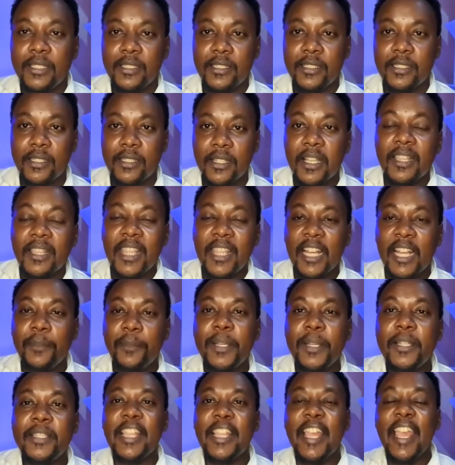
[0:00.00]
that means
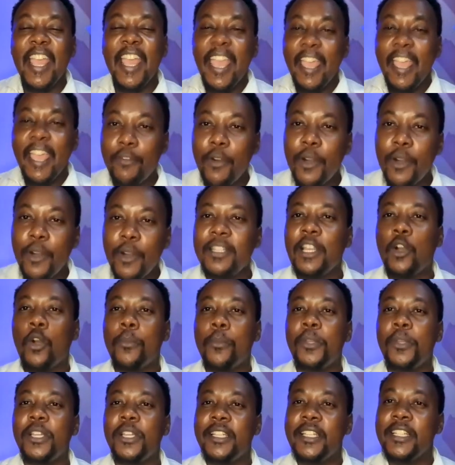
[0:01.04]
everyone in the
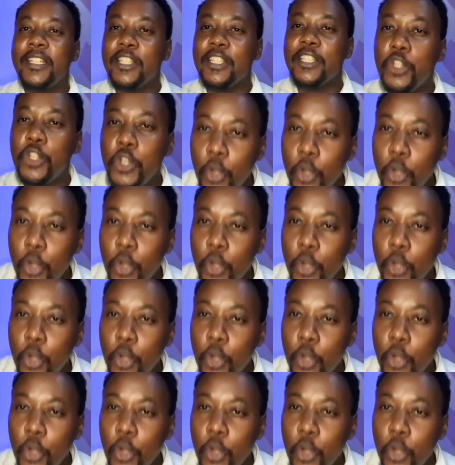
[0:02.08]
communities knows